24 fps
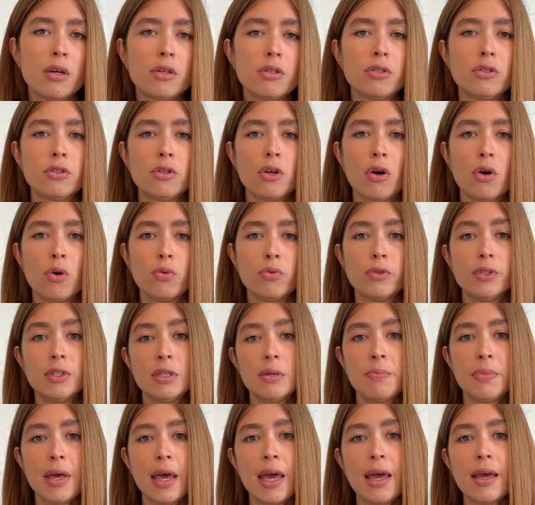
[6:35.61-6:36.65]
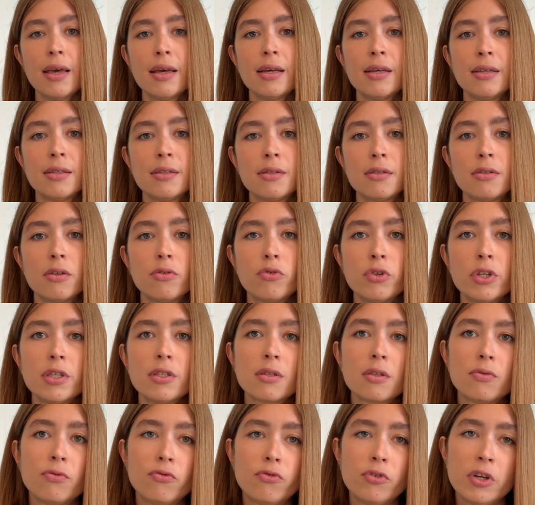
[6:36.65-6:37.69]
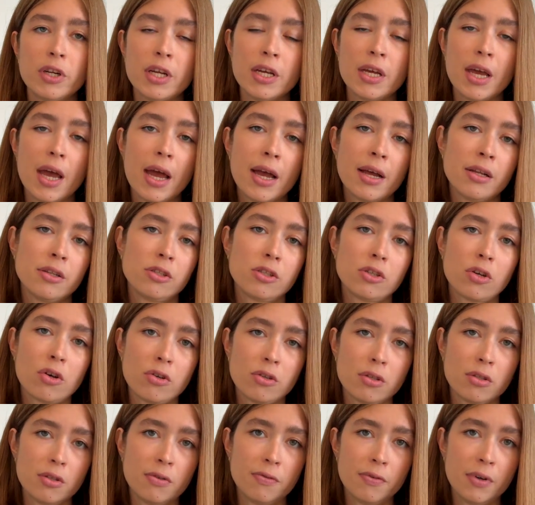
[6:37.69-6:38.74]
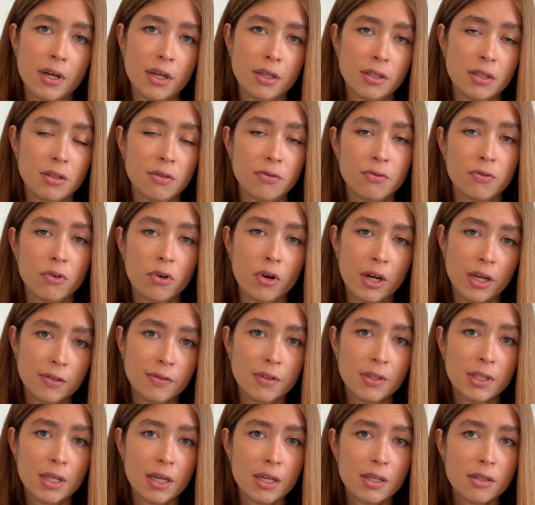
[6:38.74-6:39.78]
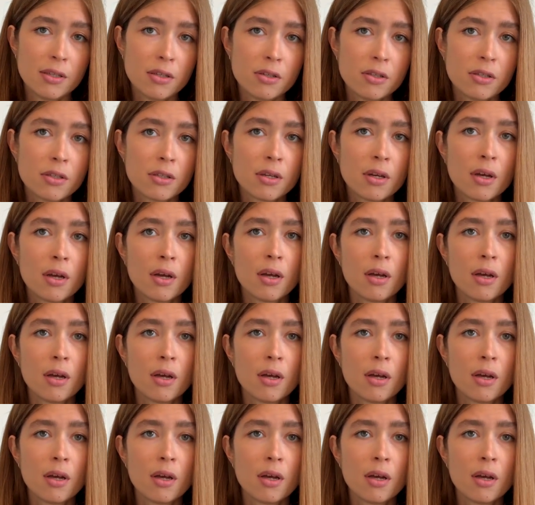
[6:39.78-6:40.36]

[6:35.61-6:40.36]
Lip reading: So CPA is risk-free and cost-effective for advertisers,